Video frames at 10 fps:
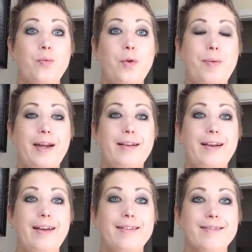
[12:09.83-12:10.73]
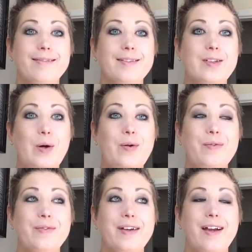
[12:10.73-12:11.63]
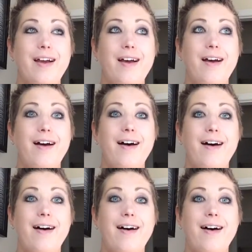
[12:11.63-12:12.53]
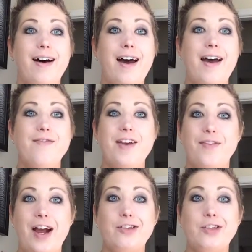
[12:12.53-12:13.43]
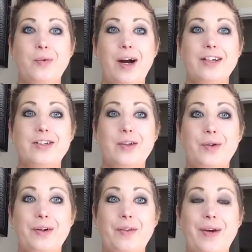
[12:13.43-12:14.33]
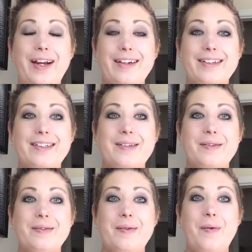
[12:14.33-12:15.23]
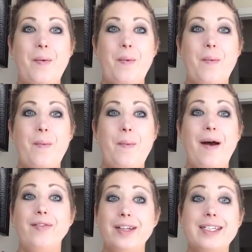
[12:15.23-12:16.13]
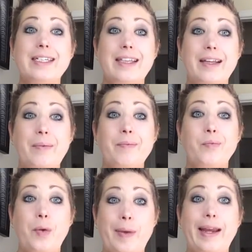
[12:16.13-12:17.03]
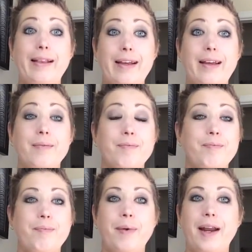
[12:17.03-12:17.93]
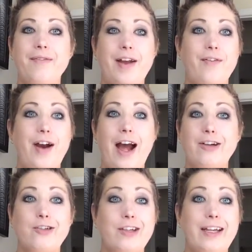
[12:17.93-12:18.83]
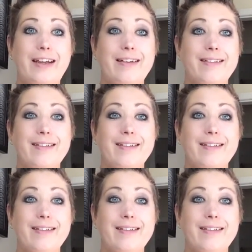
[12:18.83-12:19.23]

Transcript: repeatedly. So I've never actually watched The Lord of the Rings. I've listened to them repeatedly, but I've never actually